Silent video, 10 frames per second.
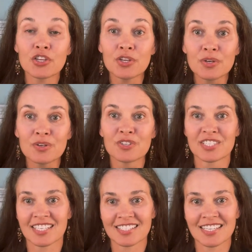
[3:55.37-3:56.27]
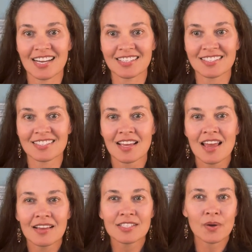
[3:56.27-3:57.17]
huge success.
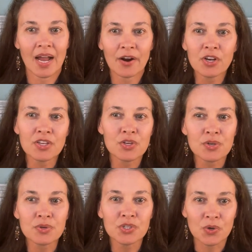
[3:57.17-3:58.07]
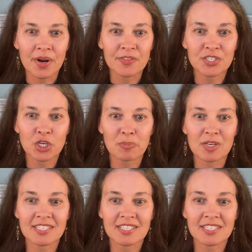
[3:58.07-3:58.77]
So how do you join the 2%?